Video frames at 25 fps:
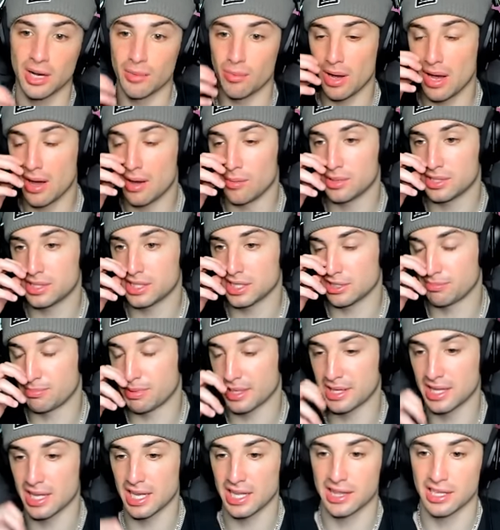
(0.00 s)
Wow, I wasn't
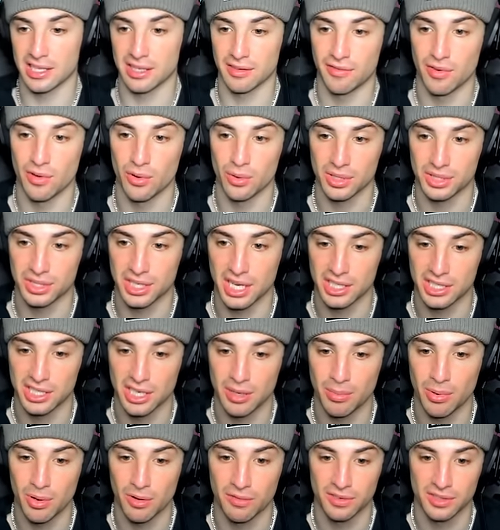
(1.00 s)
expecting that thing to Focus Sash
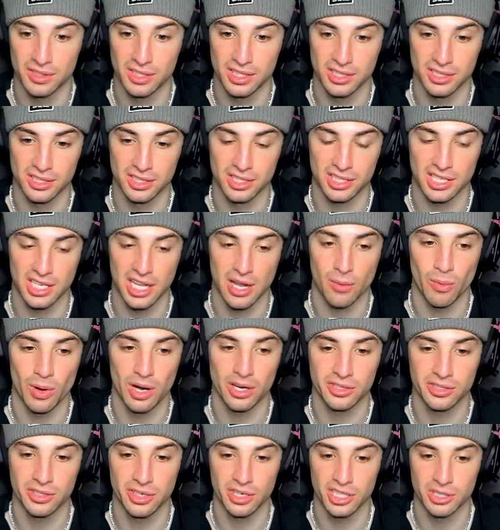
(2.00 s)
up off of just that
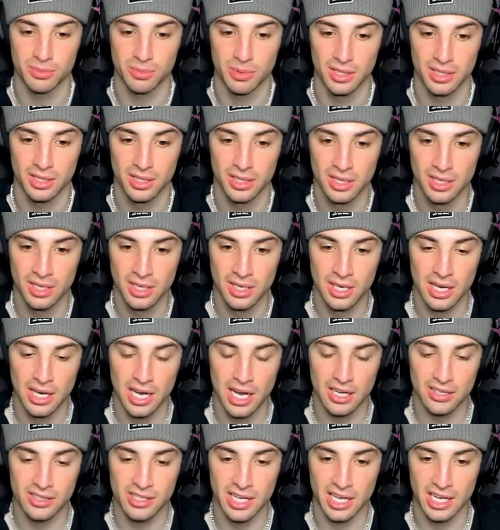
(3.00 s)
Wild Charge, but
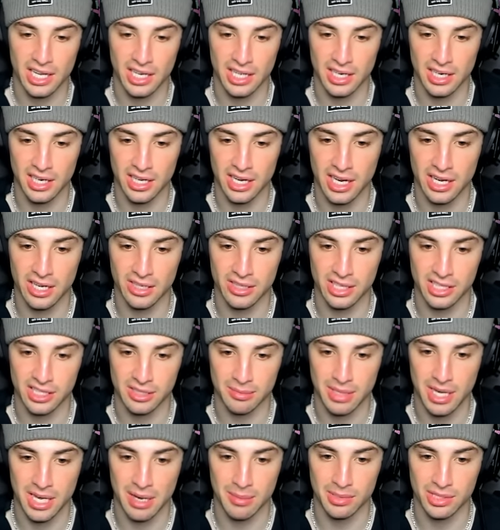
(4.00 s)
I'll take it. I'll take some
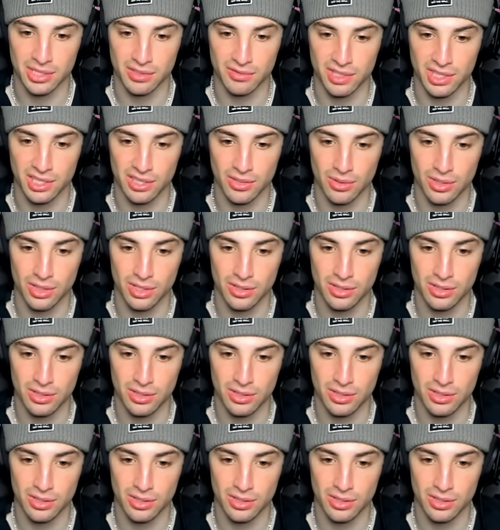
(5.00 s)
damage to recoil.